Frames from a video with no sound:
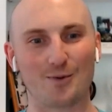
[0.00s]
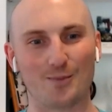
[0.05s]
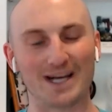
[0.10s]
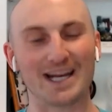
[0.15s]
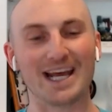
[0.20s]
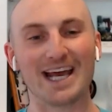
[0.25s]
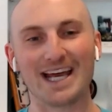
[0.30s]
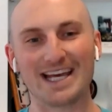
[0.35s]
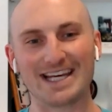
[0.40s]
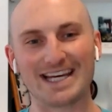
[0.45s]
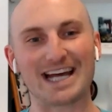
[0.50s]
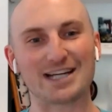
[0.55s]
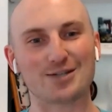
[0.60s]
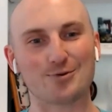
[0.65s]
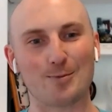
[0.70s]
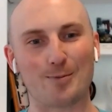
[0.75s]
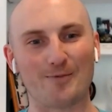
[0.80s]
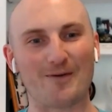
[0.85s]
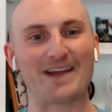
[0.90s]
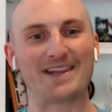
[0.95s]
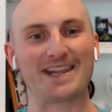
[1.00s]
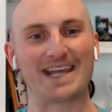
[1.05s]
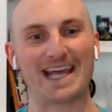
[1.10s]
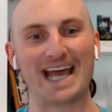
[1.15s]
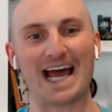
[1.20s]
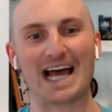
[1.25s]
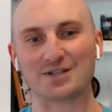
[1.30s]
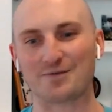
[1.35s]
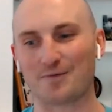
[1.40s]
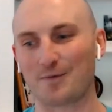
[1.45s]
But yes, we provide the
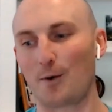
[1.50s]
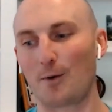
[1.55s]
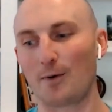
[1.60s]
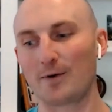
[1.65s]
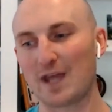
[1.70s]
cash flow.